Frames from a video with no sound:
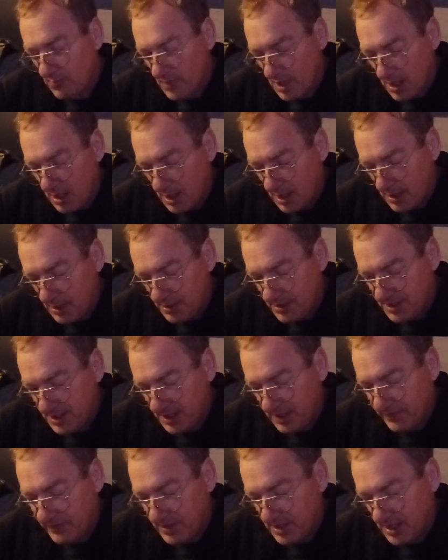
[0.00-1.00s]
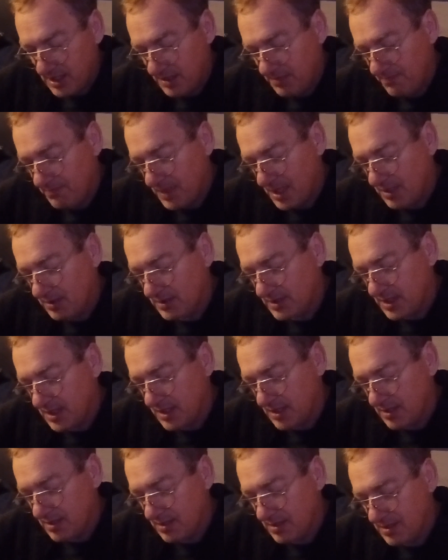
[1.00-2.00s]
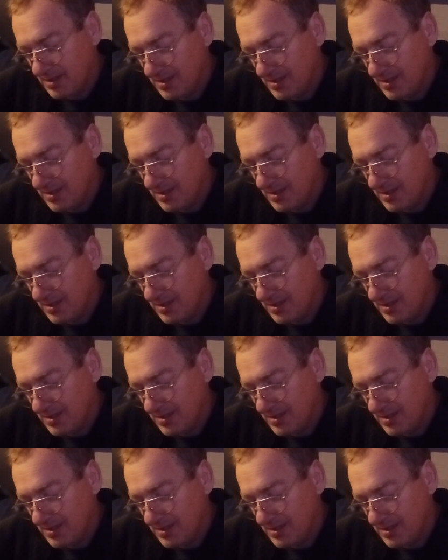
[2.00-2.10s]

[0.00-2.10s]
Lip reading: All right, let's see. Did it melt it?